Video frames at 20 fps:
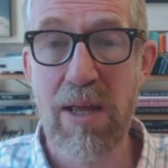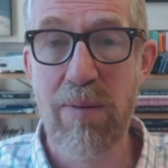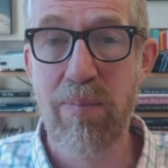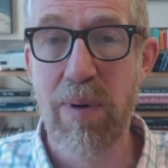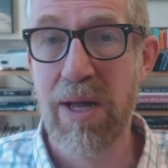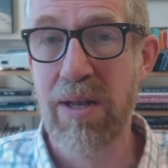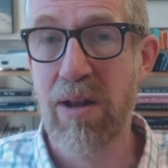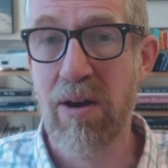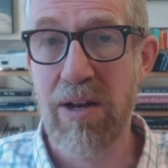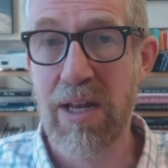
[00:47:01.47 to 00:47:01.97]
them
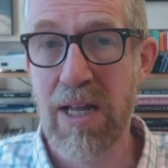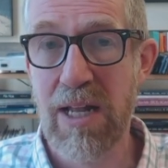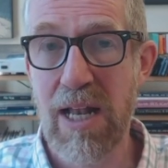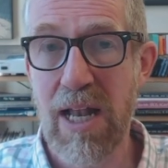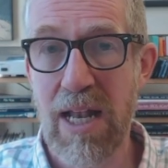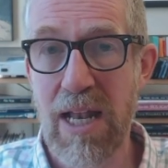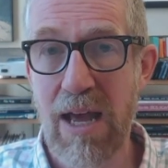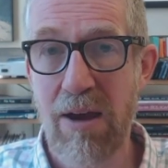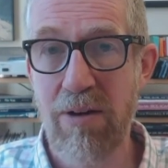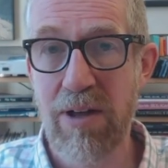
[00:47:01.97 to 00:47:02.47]
poorly
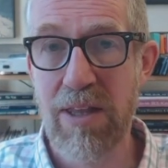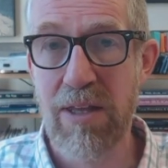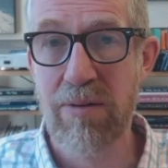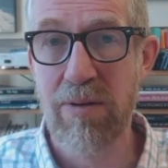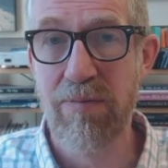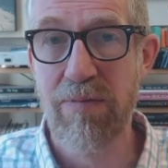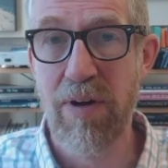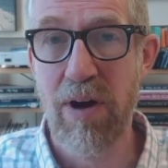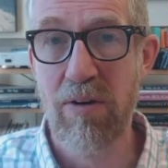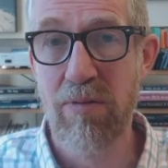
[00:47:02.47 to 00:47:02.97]
by not in,
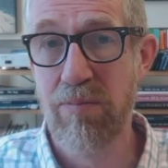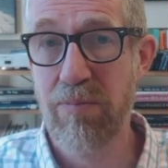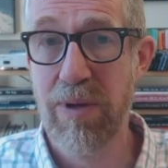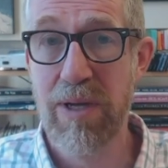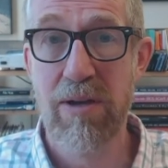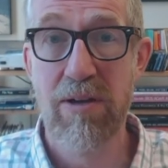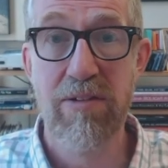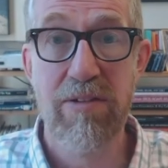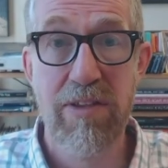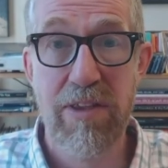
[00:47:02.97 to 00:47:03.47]
allowing them
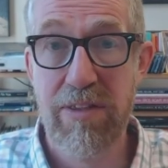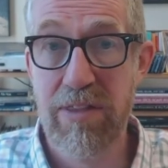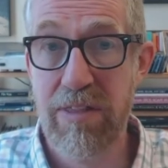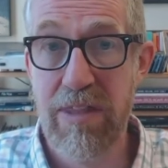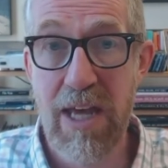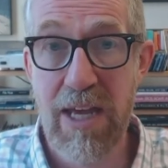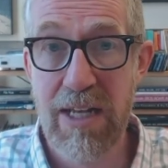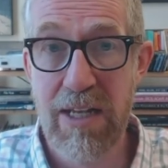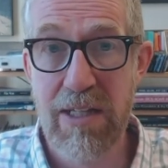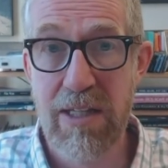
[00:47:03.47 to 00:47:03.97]
to vote
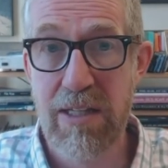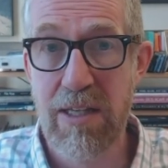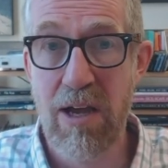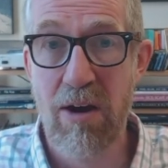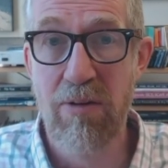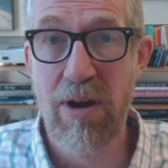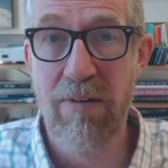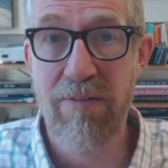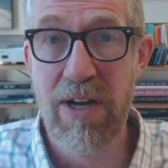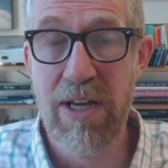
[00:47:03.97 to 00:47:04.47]
because
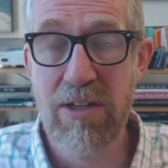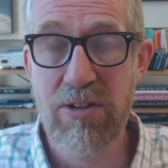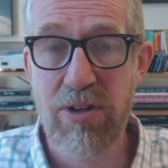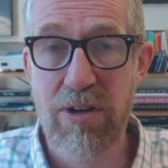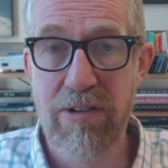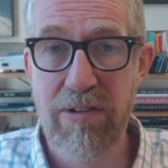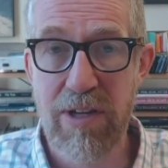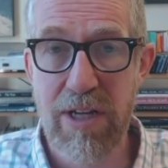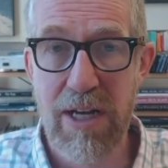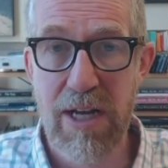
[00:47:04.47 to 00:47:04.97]
they
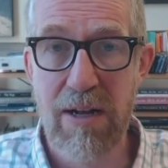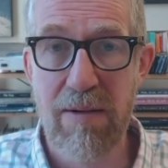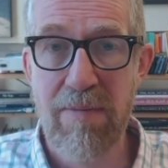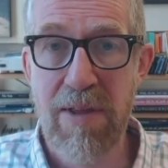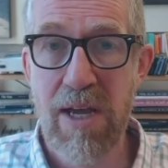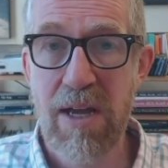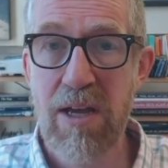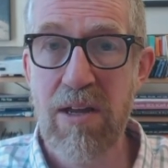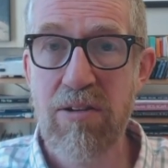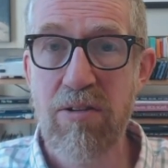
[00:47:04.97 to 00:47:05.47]
don't have an
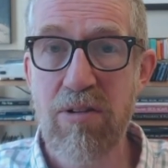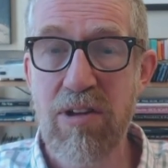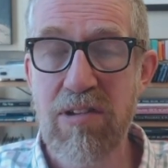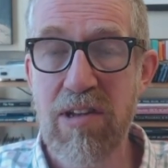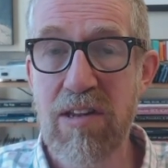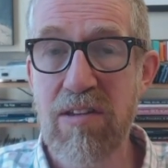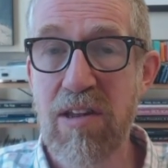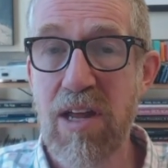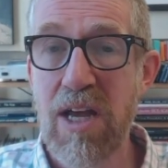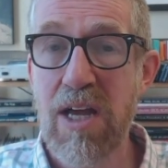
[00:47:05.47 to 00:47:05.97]
interest in it.
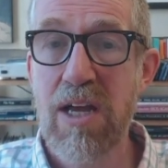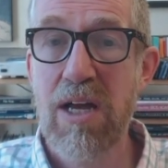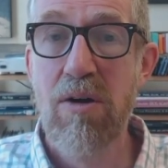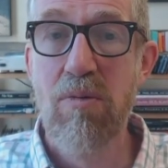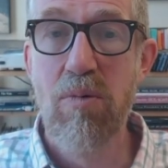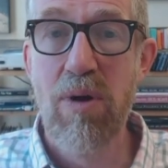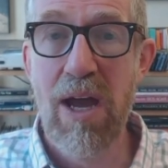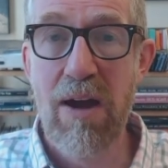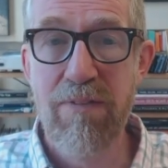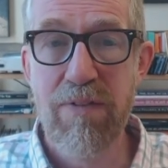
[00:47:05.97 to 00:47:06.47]
So he
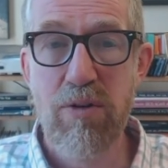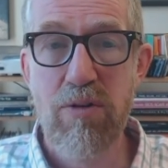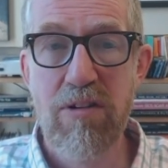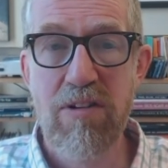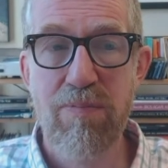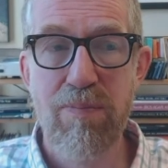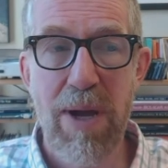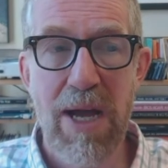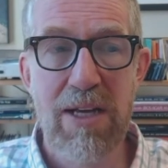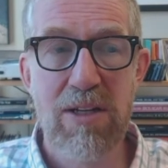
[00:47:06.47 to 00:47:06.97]
says
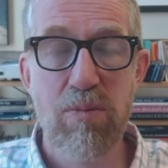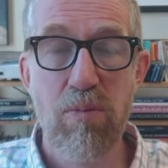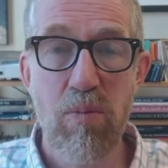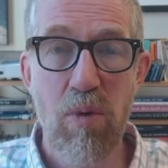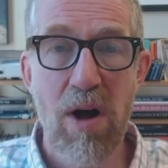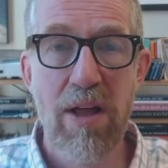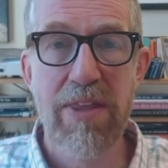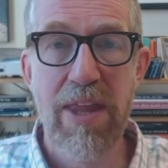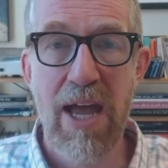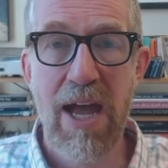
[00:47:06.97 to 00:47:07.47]
we have to
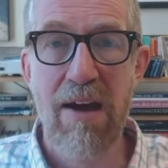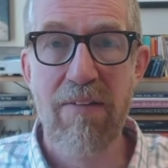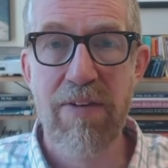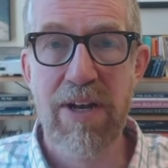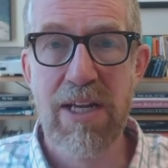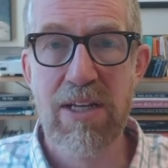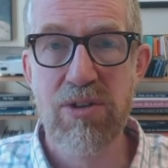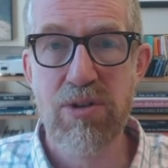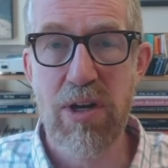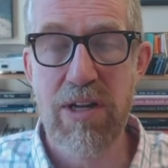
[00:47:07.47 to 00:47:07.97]
respect
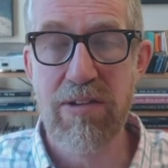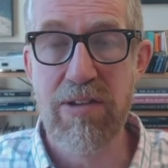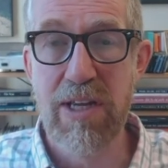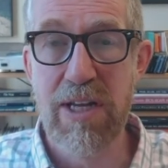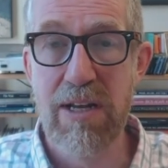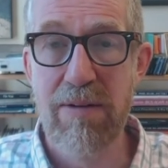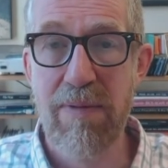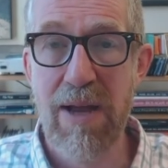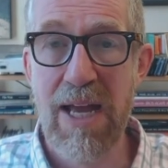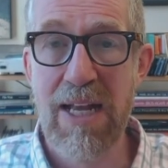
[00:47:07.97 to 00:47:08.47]
what they have
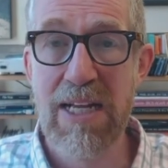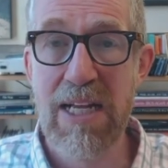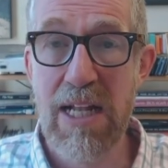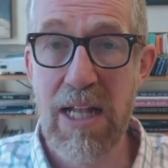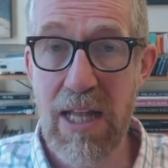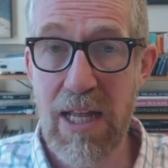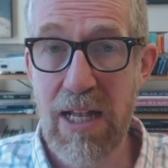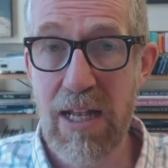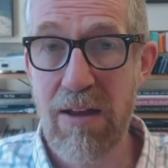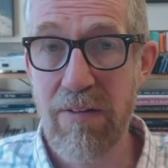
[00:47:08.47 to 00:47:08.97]
an interest
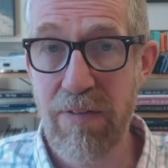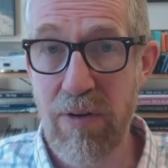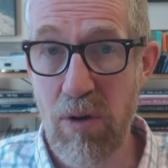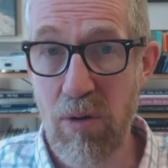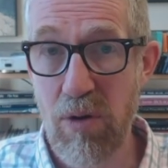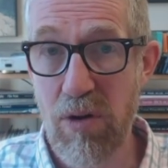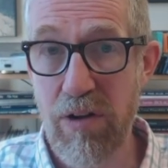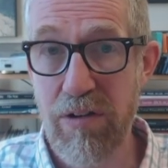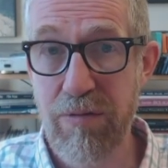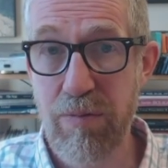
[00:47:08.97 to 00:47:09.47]
in. And
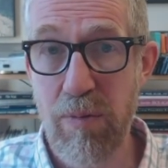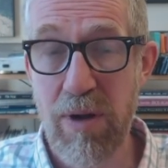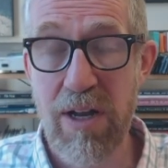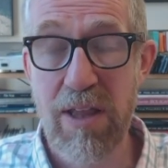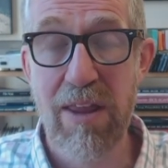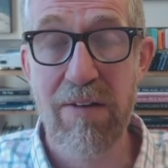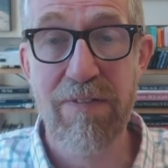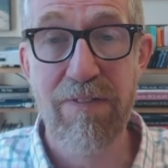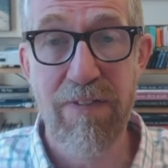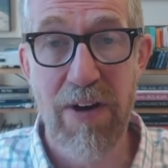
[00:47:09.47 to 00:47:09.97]
clearly, of
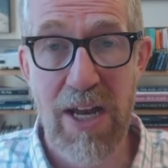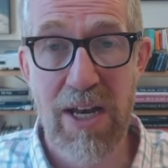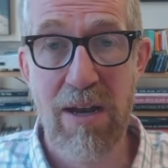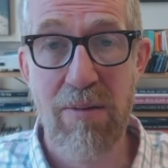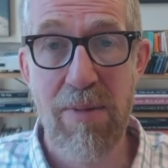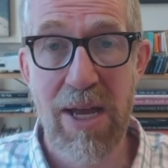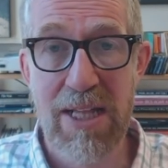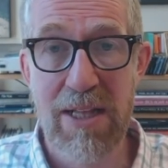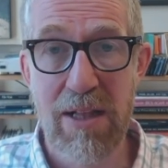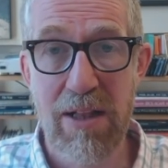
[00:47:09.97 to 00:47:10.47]
course,
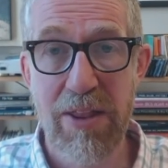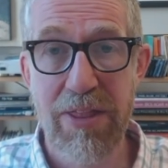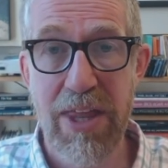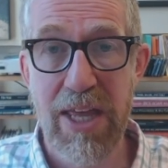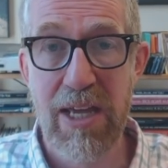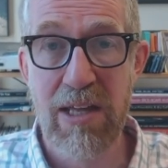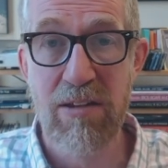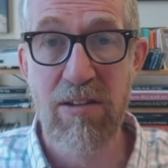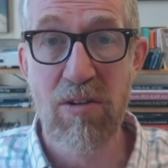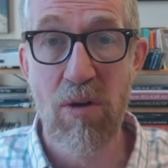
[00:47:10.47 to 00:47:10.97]
one of the
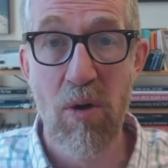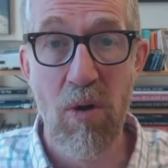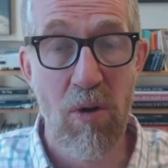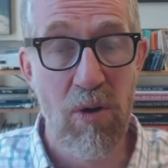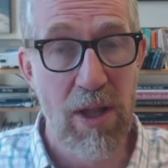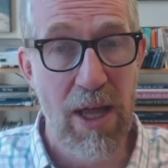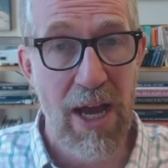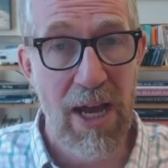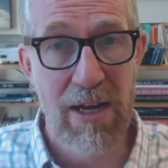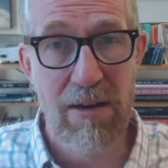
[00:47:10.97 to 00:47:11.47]
fundamental
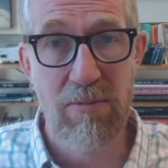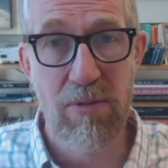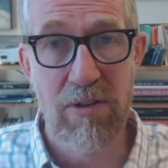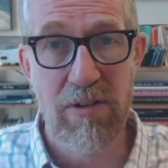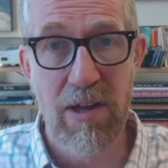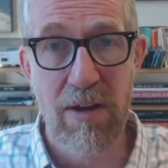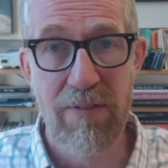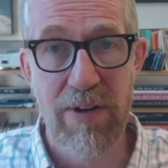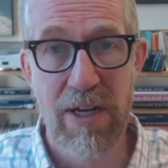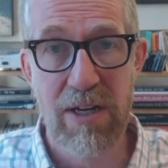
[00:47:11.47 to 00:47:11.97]
things
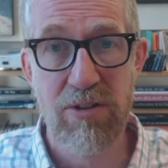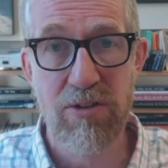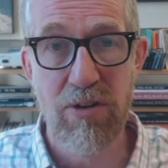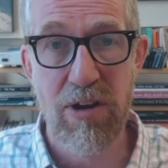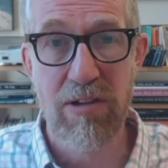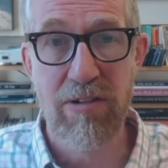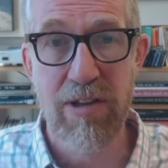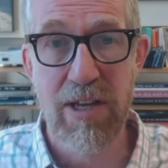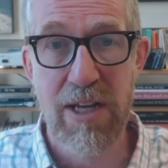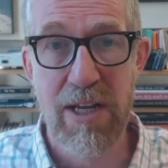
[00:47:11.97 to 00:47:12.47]
all
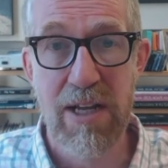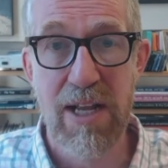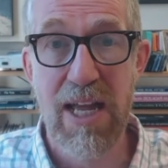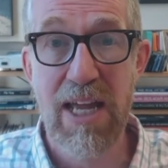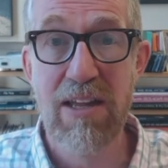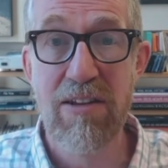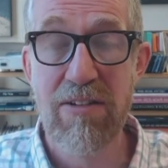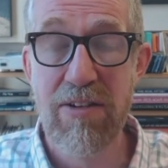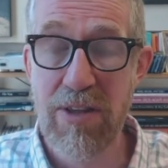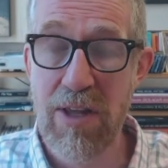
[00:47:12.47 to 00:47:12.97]
animals have an
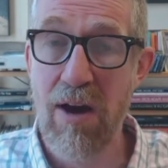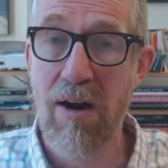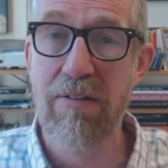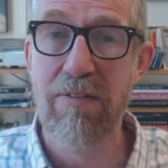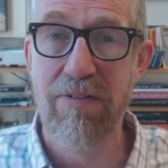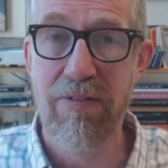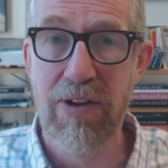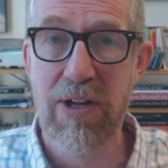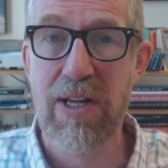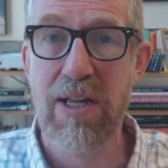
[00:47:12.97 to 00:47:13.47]
interest in
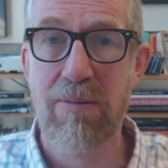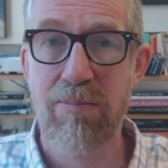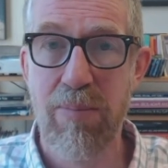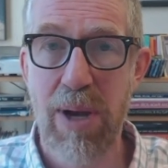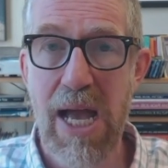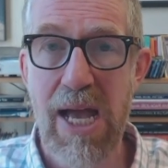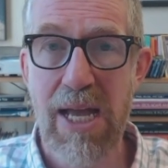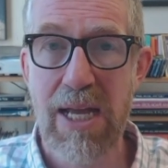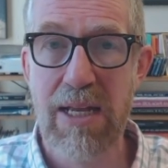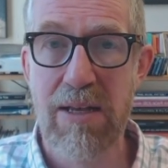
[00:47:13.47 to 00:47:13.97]
is
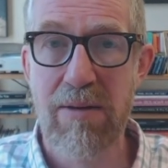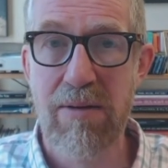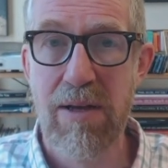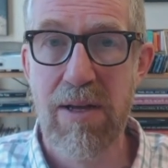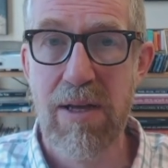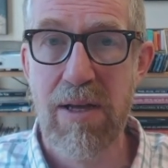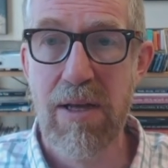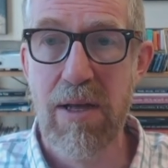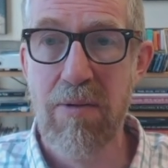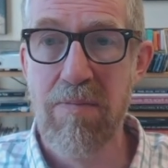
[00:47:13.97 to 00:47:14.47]
not feeling
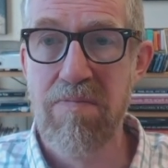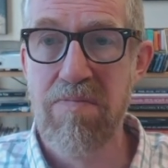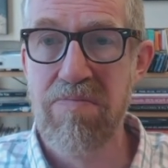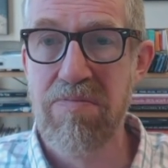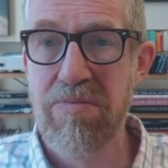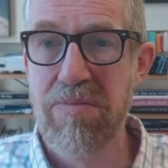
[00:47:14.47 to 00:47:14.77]
pain,